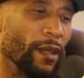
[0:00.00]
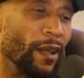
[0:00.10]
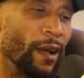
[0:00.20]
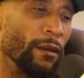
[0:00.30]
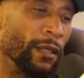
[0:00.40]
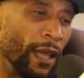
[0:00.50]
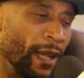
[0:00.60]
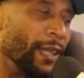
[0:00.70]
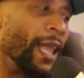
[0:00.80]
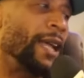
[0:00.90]
I was
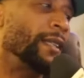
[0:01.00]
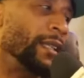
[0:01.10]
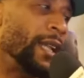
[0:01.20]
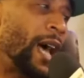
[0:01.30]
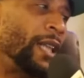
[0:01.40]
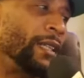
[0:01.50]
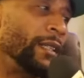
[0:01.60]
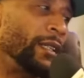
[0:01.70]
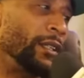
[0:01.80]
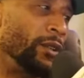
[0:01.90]
like, I like the
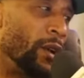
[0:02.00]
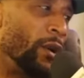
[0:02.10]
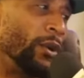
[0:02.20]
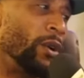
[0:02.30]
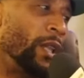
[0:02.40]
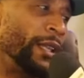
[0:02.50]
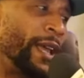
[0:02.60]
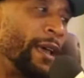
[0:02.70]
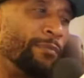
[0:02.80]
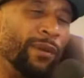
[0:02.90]
knowledge, you know, and all of
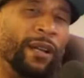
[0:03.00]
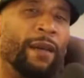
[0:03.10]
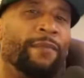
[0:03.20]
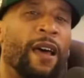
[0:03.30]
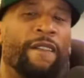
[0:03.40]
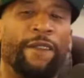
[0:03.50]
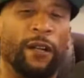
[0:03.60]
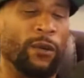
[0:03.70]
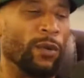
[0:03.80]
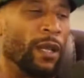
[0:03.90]
that, but I'm not
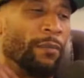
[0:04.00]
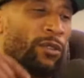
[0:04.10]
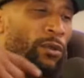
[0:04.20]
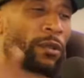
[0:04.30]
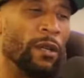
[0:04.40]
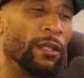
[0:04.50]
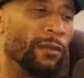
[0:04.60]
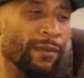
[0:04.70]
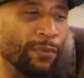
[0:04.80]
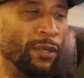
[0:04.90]
fucking with. I'm too young
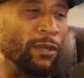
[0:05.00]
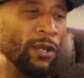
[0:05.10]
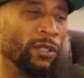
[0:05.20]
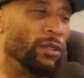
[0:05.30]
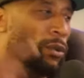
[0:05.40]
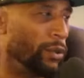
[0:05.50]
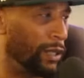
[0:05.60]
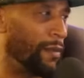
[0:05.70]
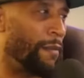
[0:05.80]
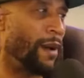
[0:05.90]
to be putting on
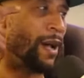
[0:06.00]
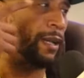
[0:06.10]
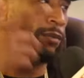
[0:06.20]
suits in my mind.